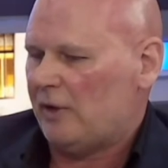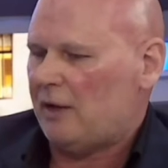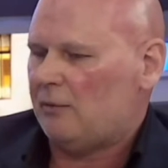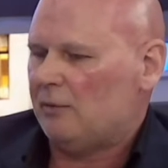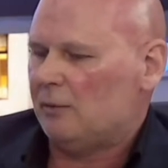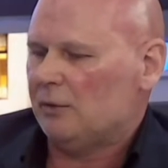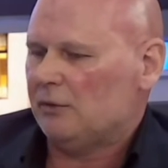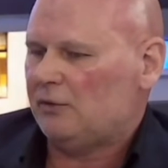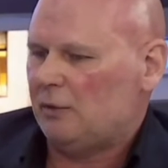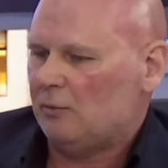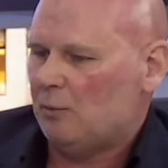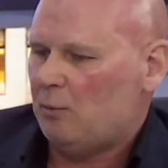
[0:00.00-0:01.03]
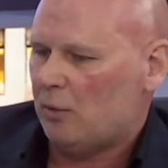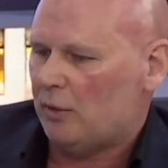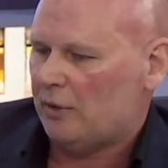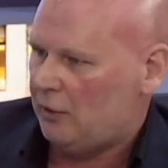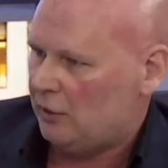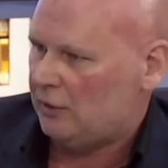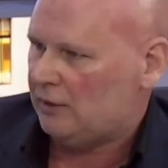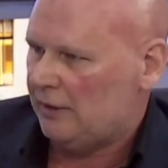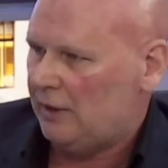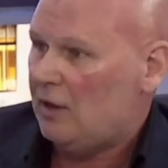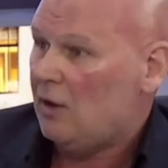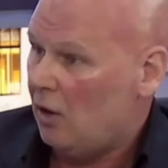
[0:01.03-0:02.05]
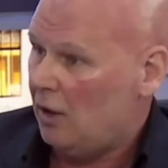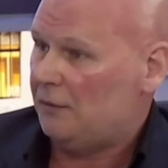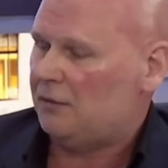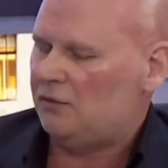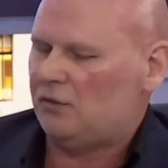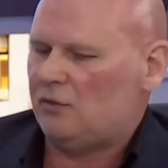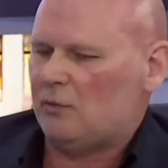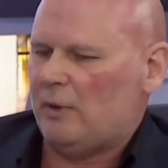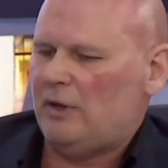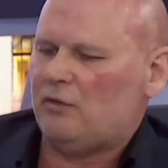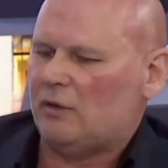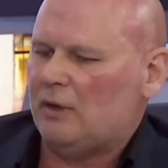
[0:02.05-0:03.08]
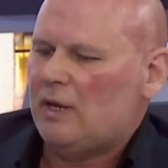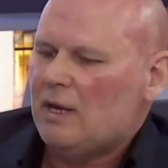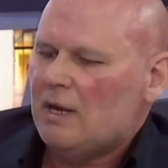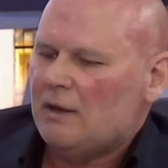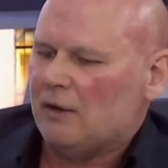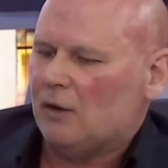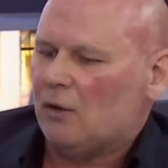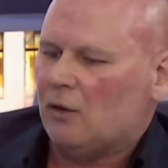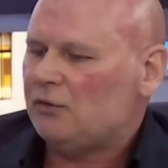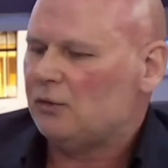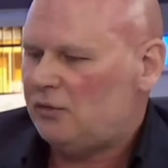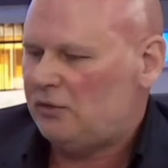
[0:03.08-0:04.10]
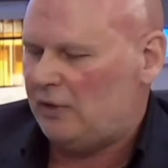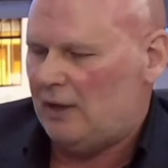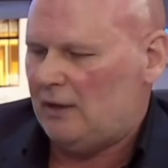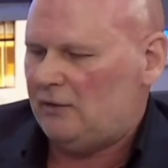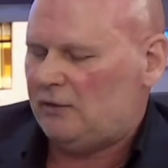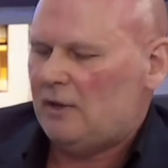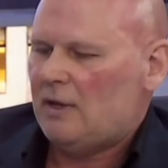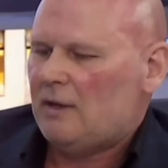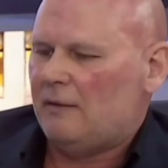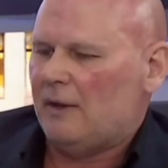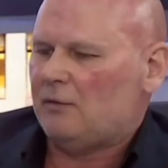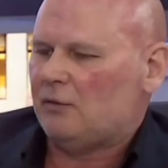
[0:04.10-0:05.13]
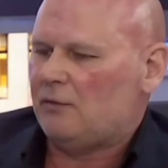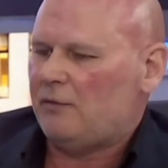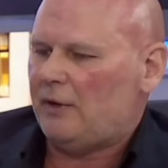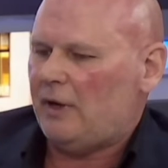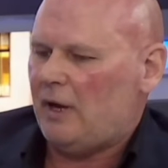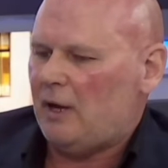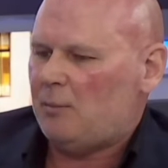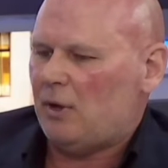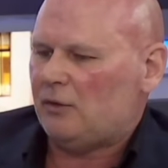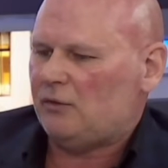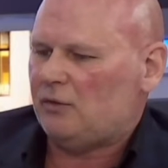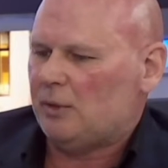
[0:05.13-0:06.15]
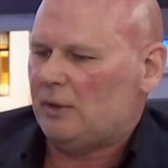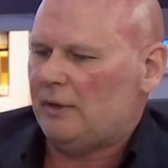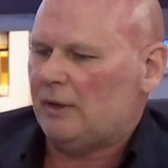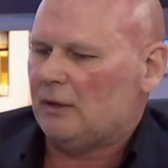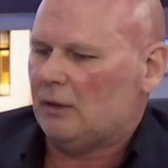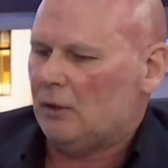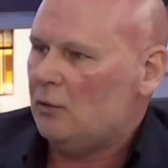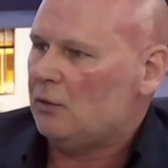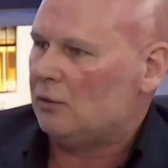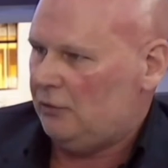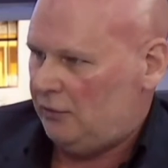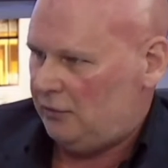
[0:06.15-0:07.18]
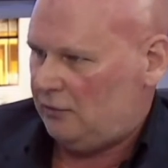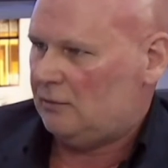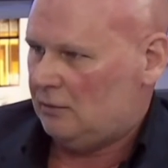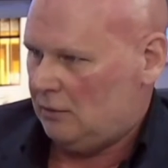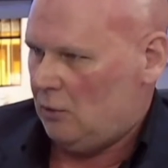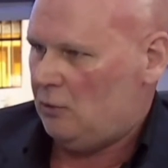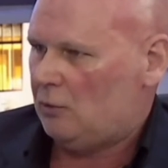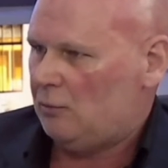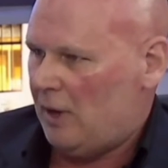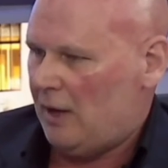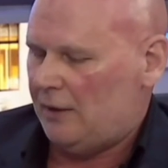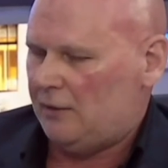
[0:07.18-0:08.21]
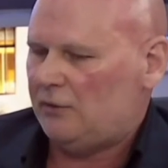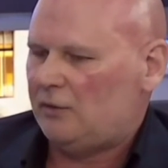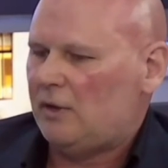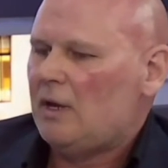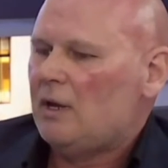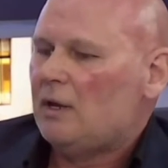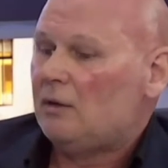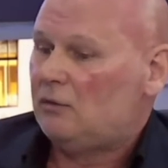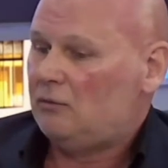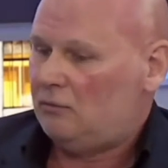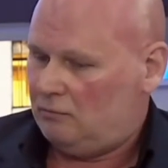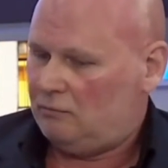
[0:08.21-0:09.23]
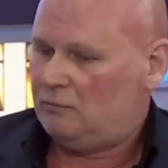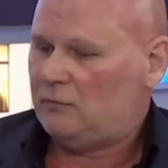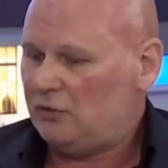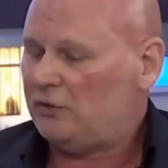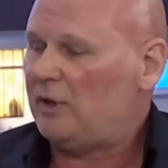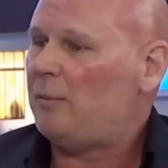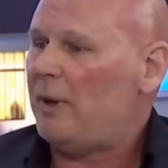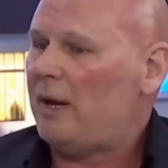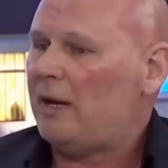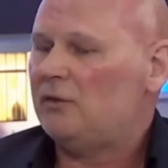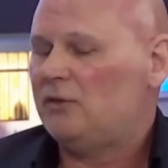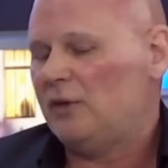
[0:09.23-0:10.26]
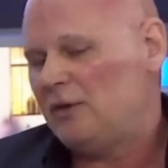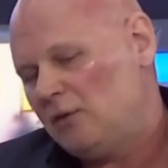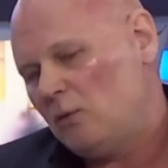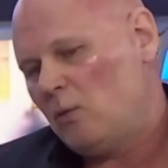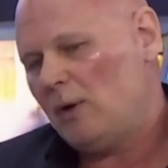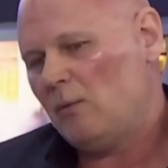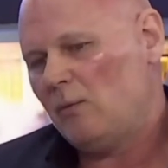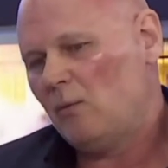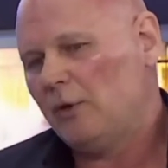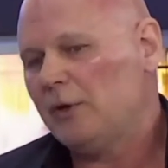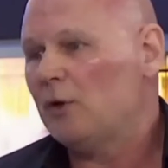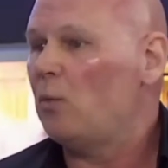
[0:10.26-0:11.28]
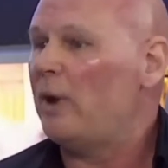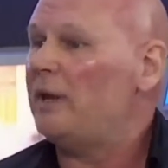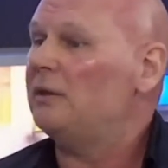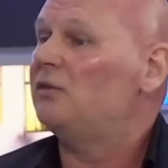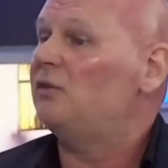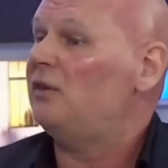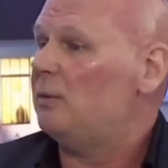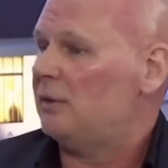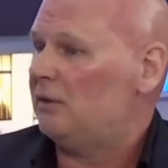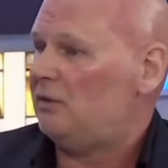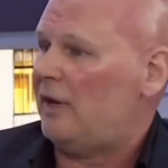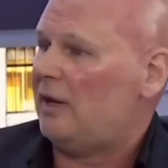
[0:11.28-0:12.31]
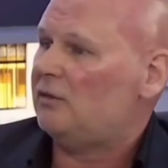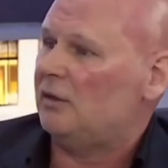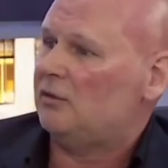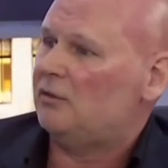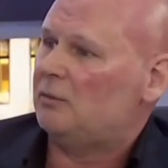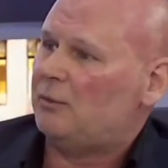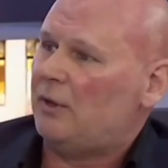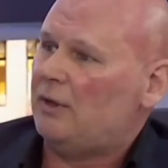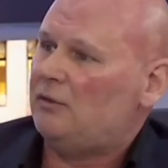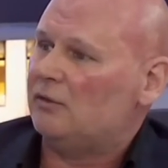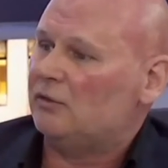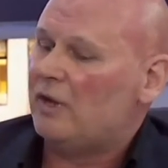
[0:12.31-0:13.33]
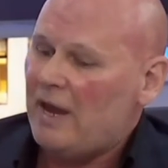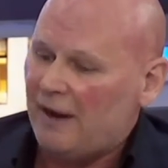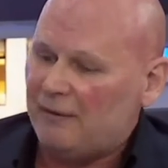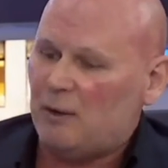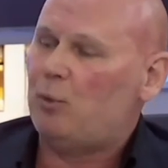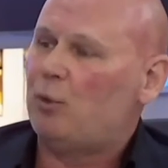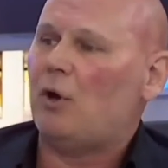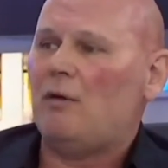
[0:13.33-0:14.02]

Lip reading: most accurate real estate report currently on this situation, that also states that there's a very high possibility that local buyers just stepped back and said, you know what, we're going to wait and see what this tax does to prices. And they